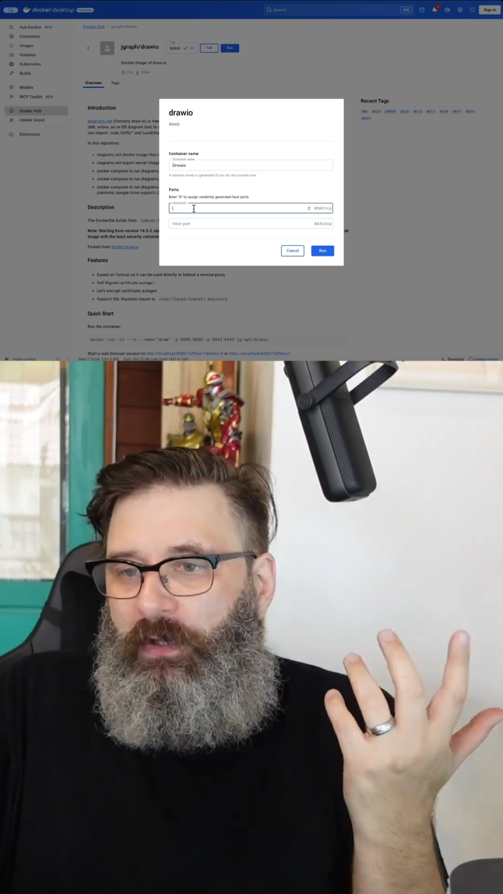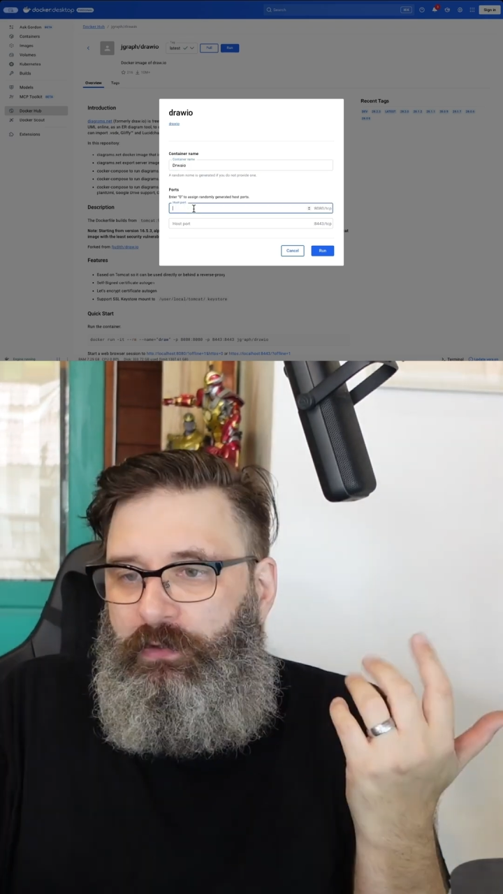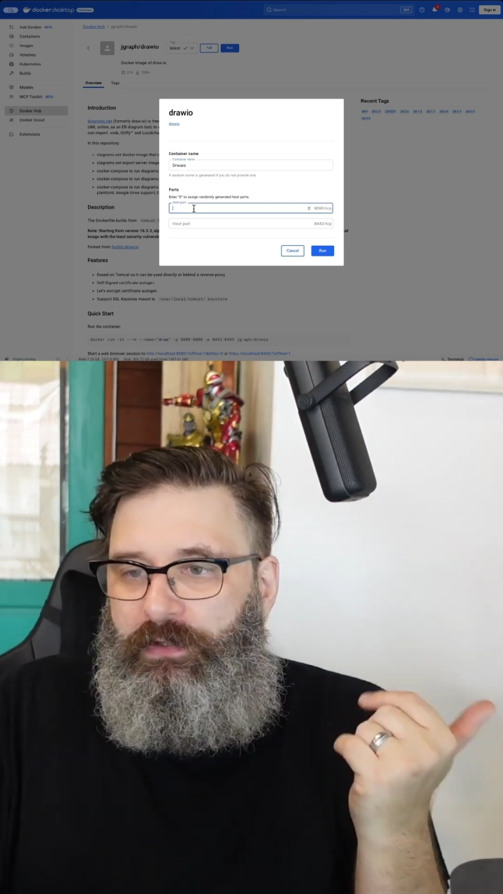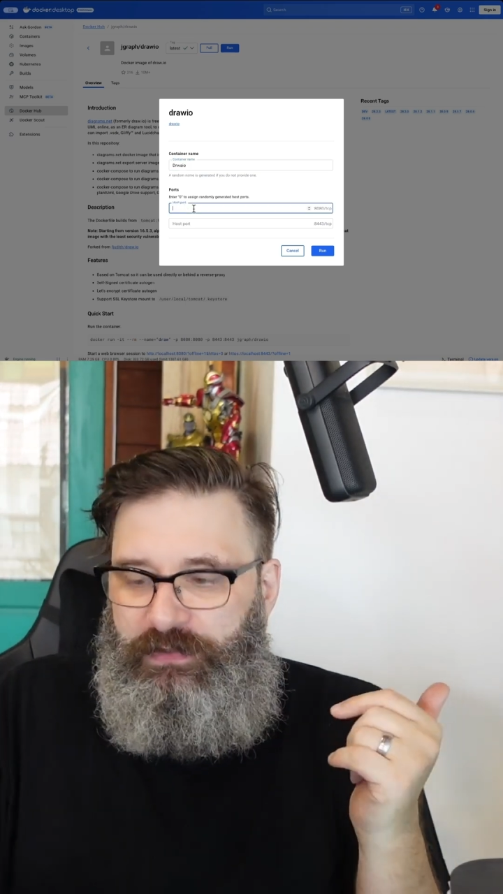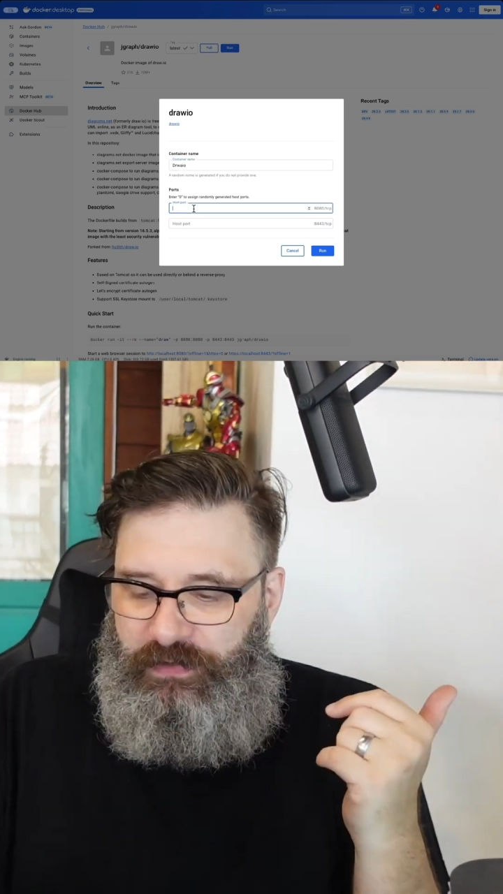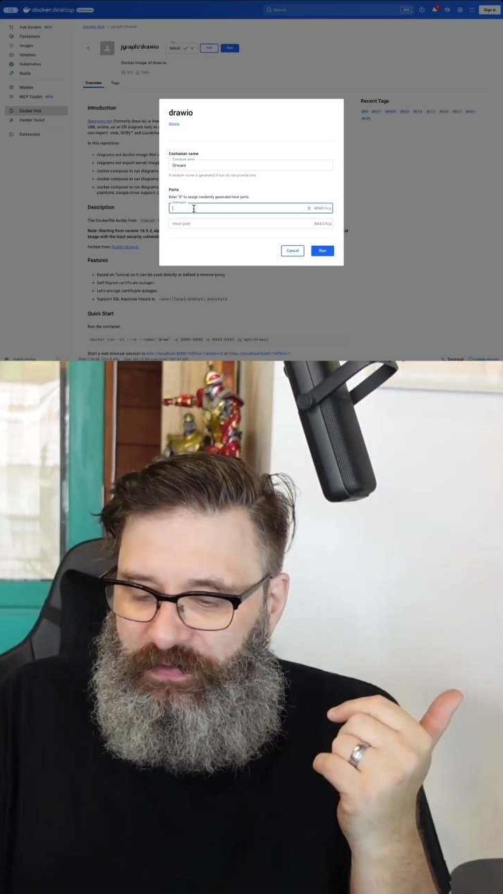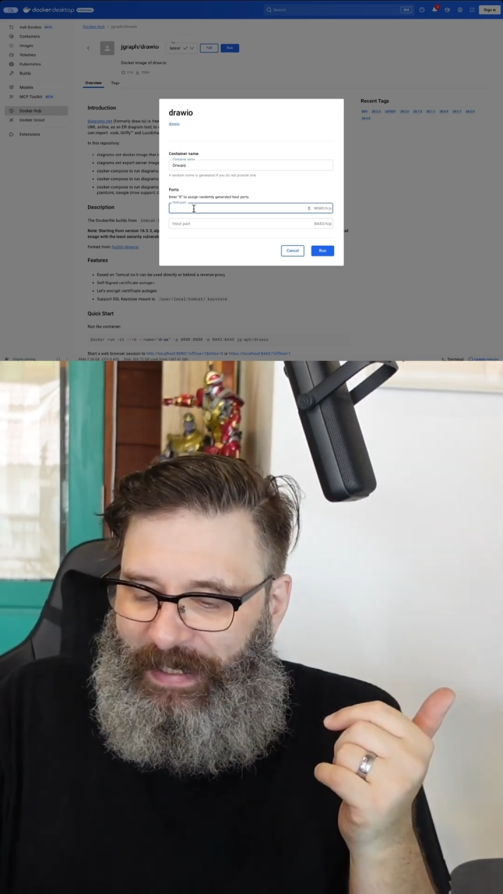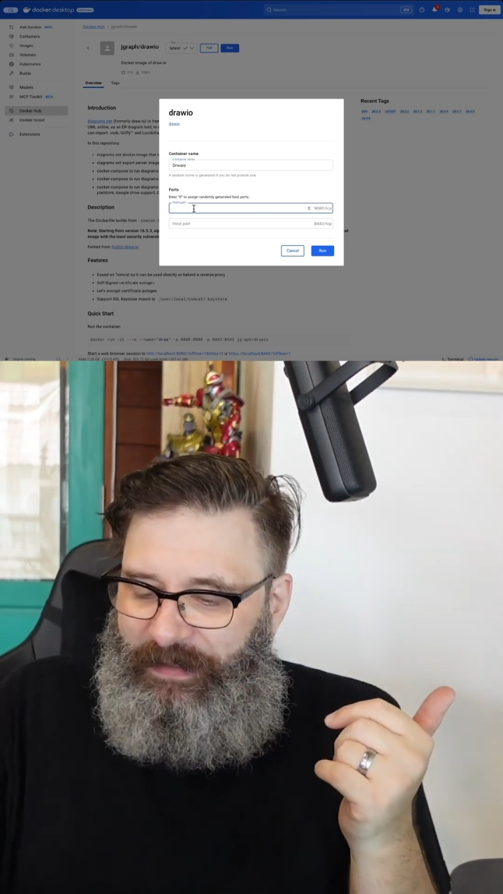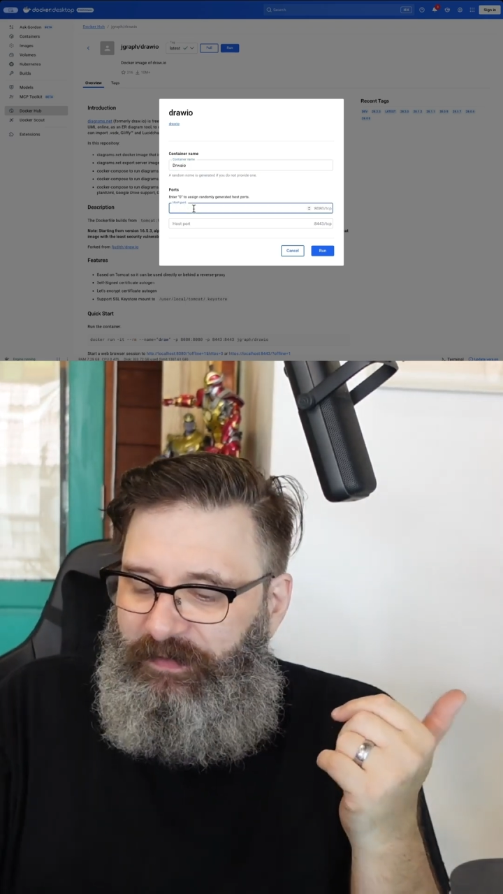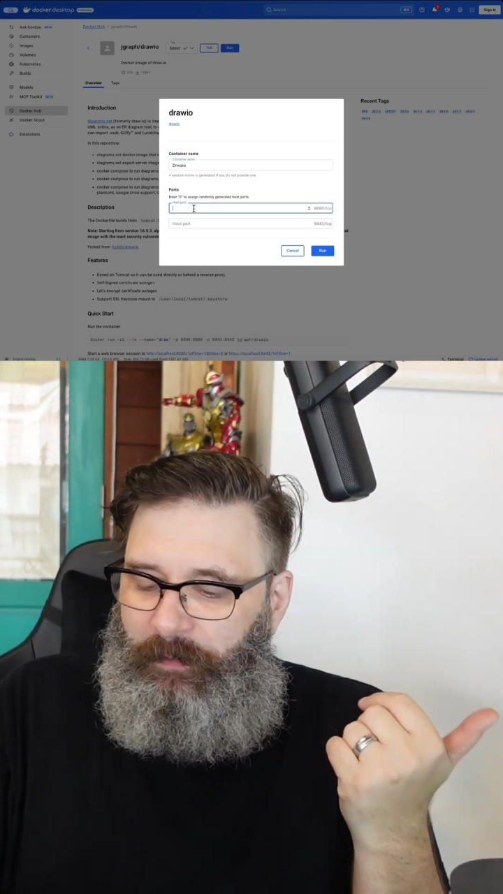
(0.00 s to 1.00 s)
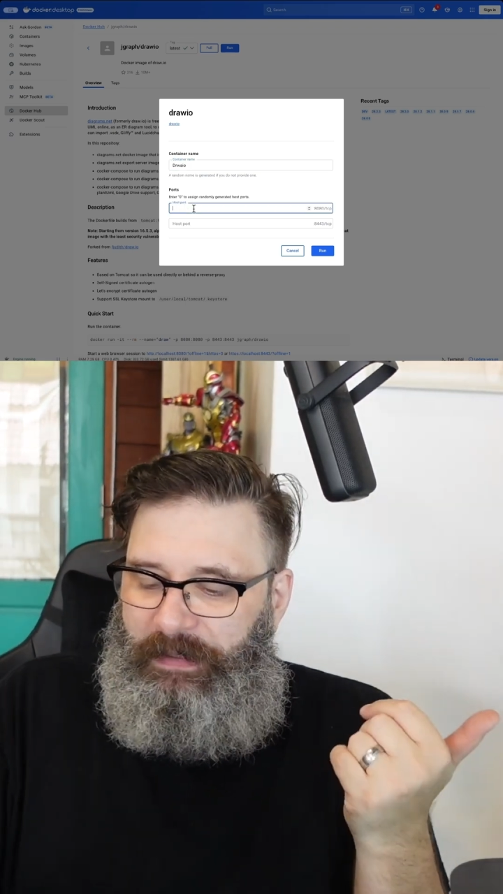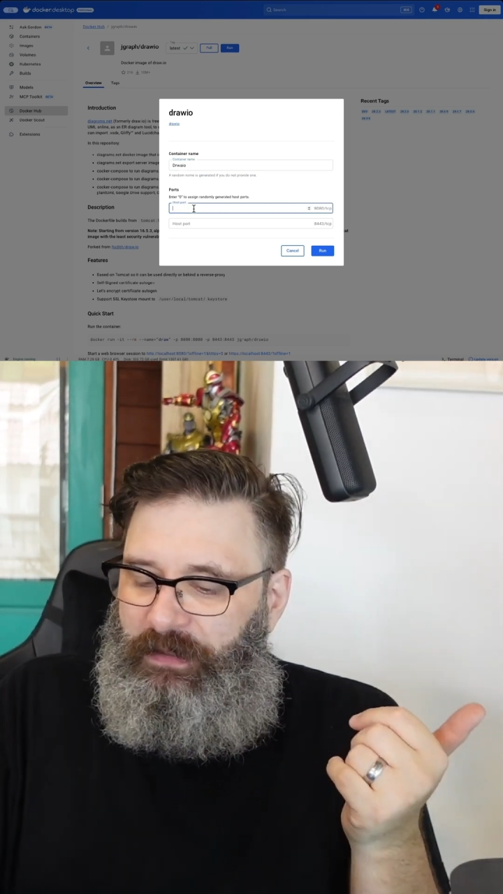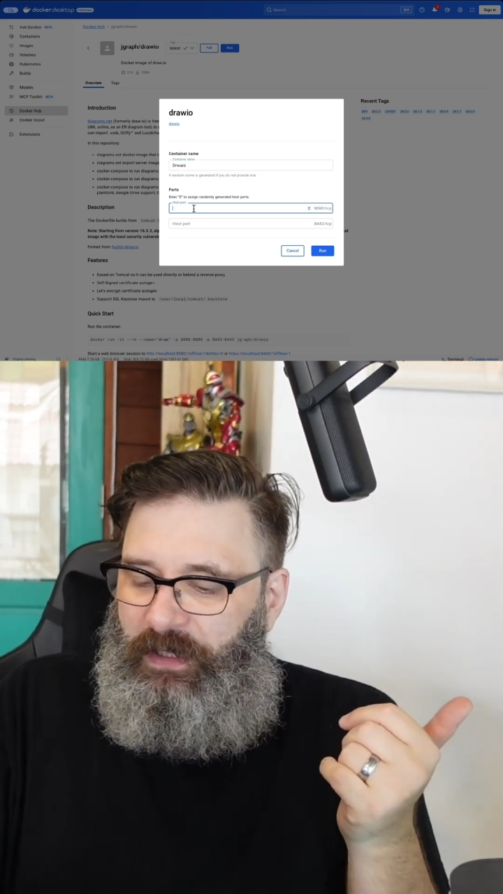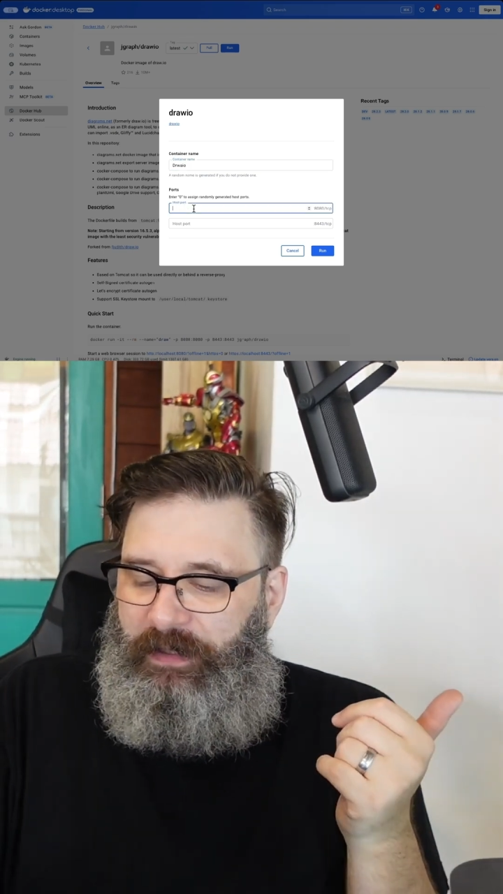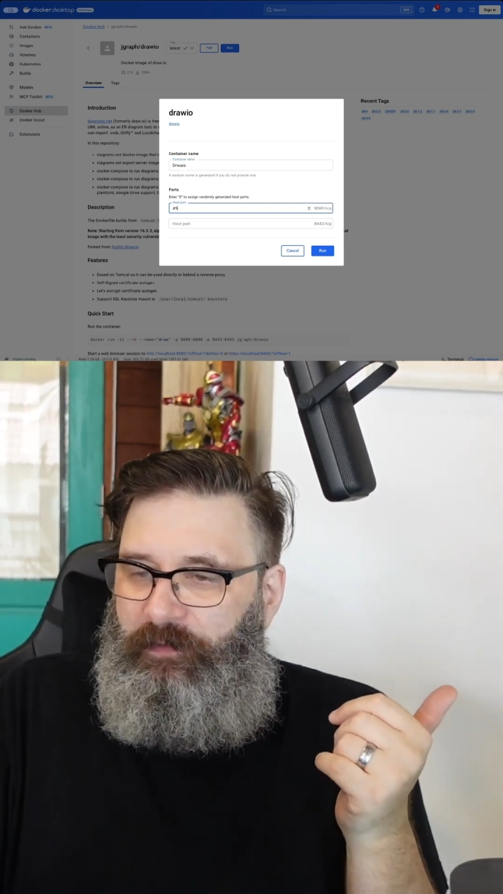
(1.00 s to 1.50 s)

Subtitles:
you can just add something like